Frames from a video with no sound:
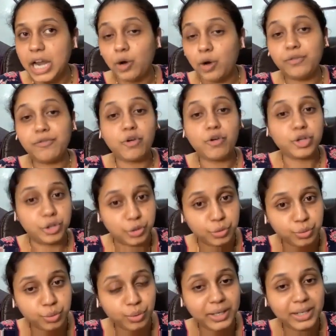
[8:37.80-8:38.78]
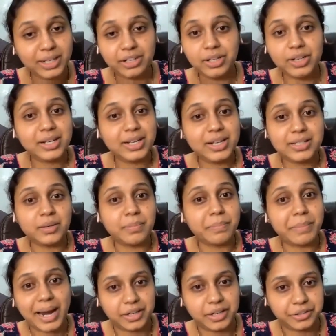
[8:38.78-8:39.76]
now for you it really
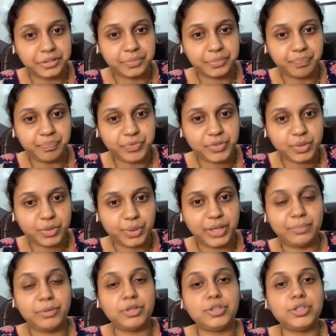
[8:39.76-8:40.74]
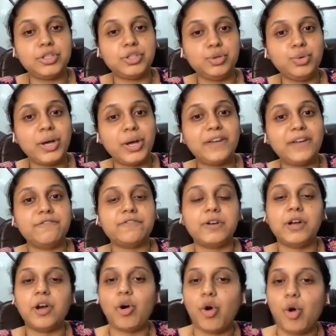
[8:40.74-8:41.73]
doesn't matter, okay, because you have
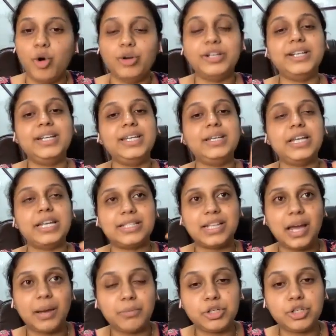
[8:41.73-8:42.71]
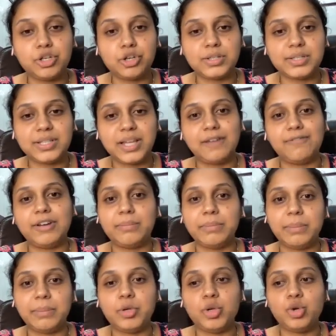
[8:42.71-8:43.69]
already established yourself,
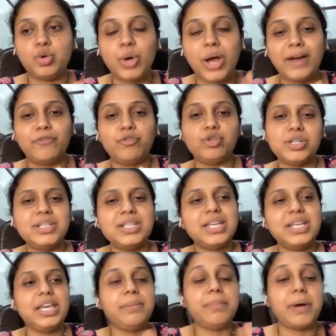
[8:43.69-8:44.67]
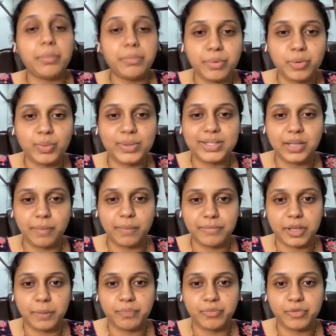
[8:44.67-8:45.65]
and maybe you have to just keep up with
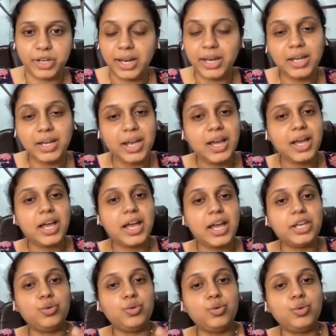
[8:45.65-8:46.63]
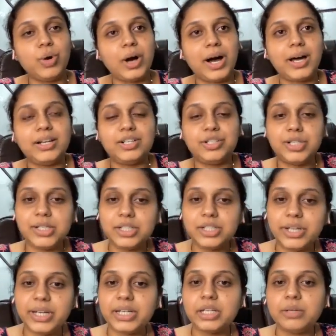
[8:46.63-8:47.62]
something, right? You are still
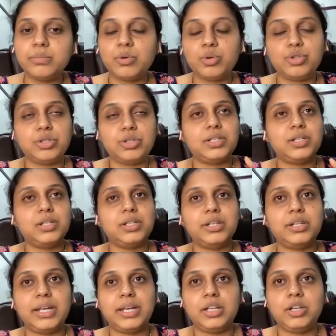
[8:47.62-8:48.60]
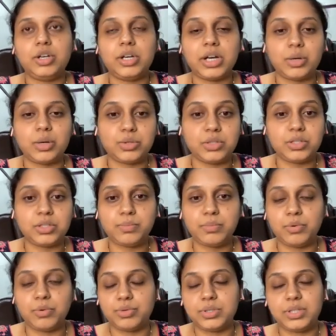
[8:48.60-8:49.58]
creating posts, you're still creating carousels
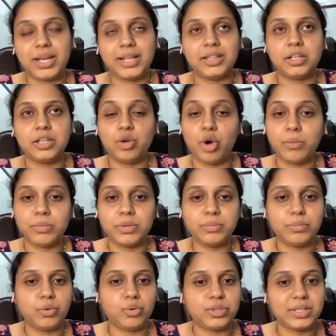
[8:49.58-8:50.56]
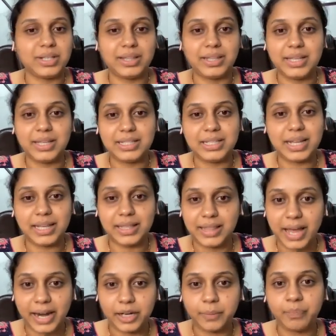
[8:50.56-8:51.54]
post and the normal post and things like
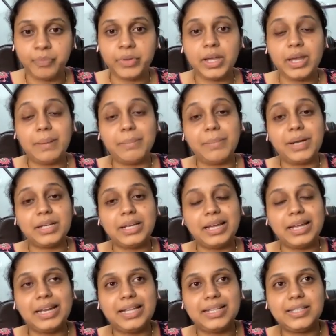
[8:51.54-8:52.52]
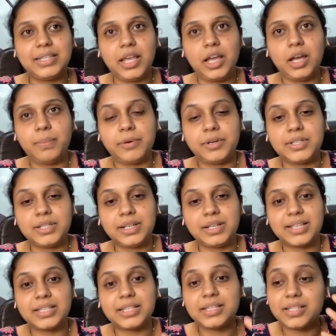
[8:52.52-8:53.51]
that. But let's say a
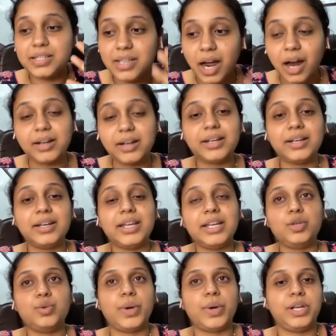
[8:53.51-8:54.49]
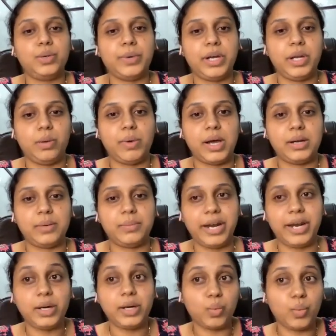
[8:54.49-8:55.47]
person has started in 2021,
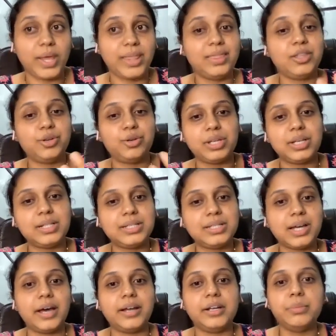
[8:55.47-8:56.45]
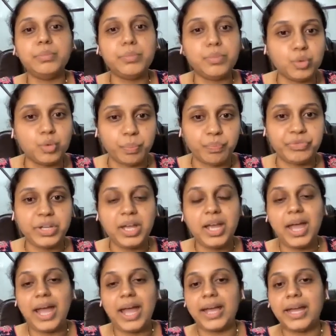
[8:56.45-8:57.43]
right, when the reels are in boom,
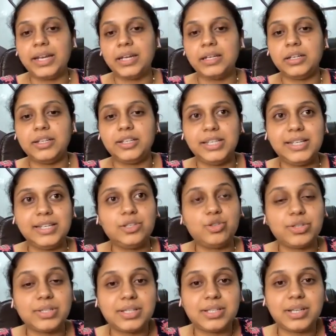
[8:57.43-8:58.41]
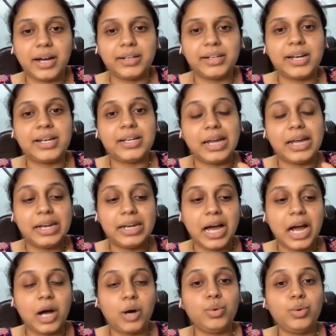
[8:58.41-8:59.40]
and he's just started, and
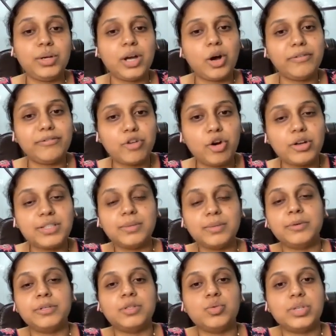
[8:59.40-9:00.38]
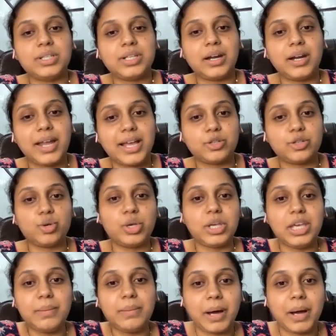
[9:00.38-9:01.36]
now of course the person who started has to
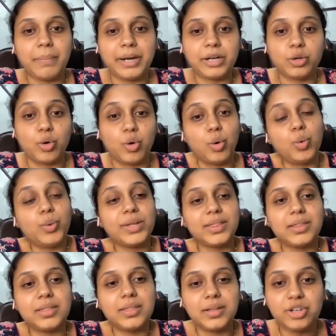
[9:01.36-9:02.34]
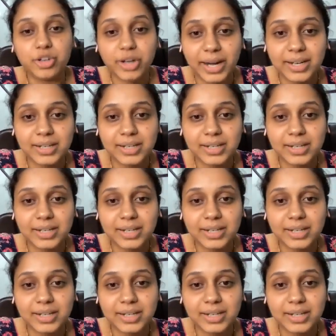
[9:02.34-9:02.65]
keep up and go with the